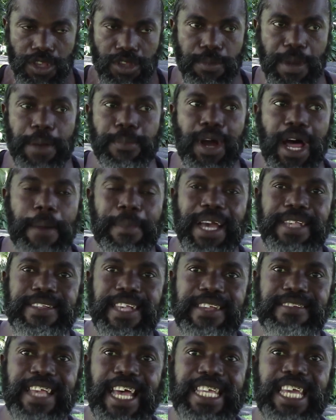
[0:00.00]
So my brother and my
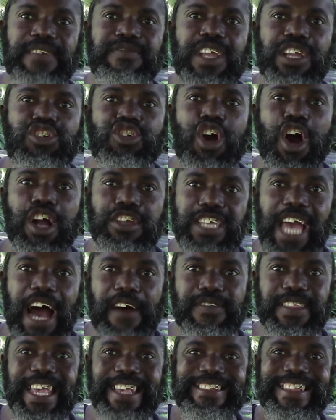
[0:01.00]
sister, if the church
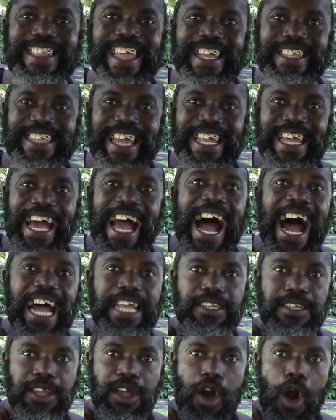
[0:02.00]
have this length of your
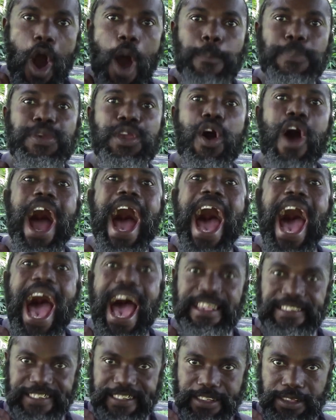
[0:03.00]
hand up your
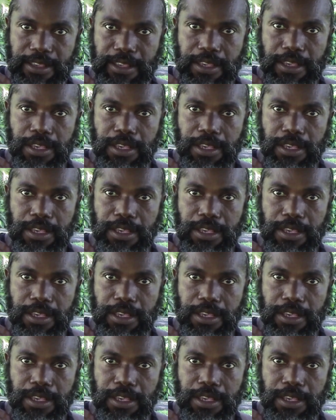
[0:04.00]
ass,